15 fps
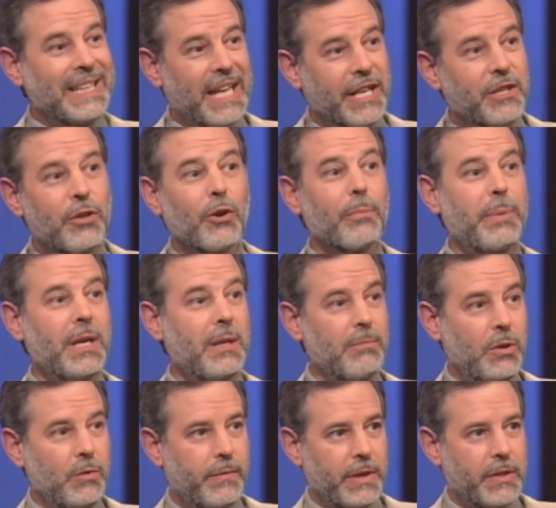like European
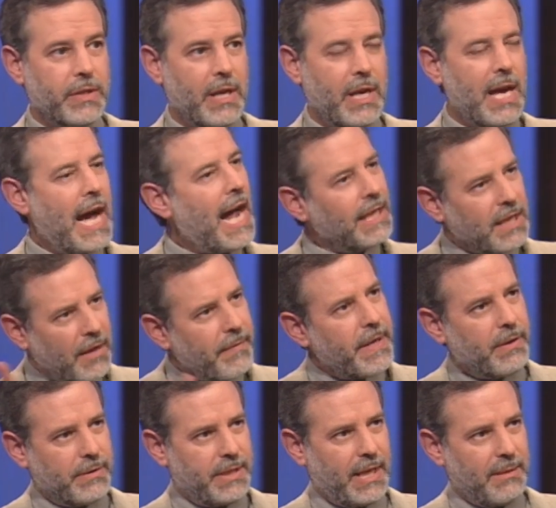movies. I love
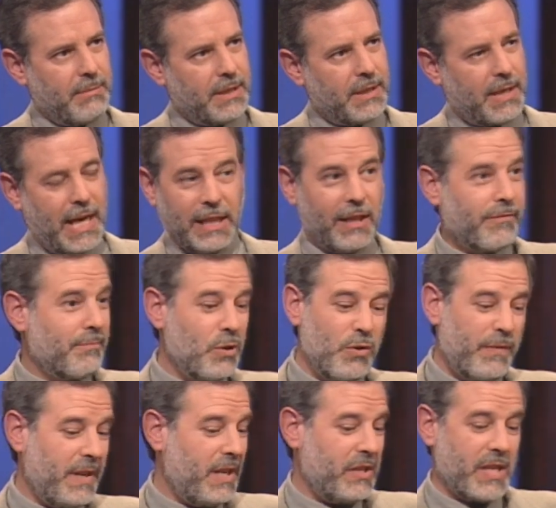entertainment. I love
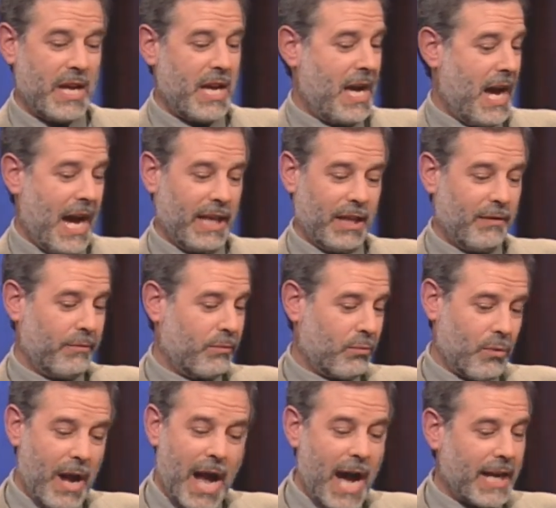movies. I love
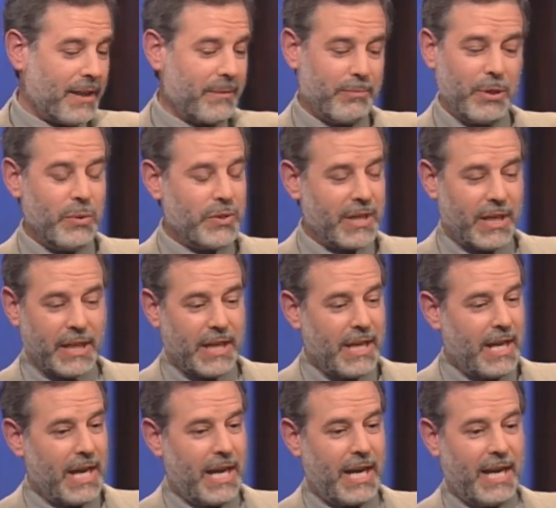rock music.
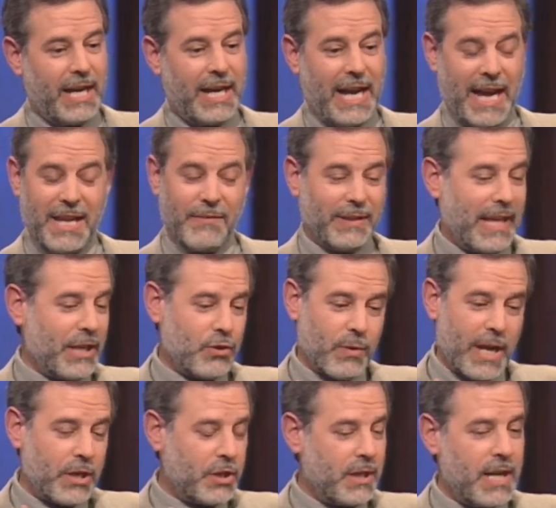Uh, I even like
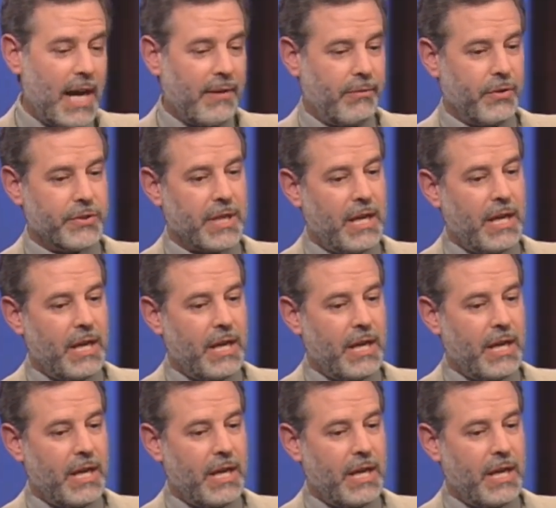trashy novels.